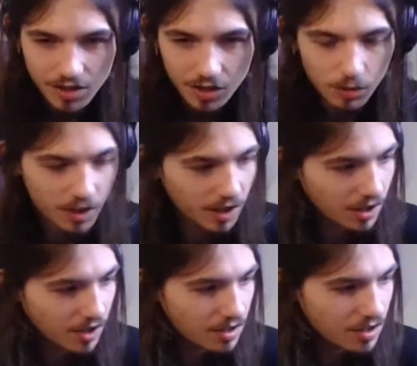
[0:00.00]

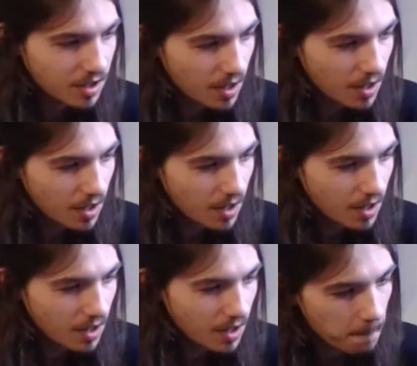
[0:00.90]

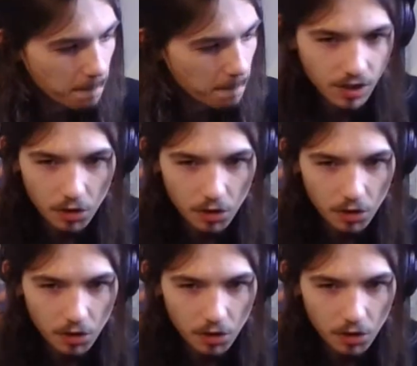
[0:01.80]
not too hard.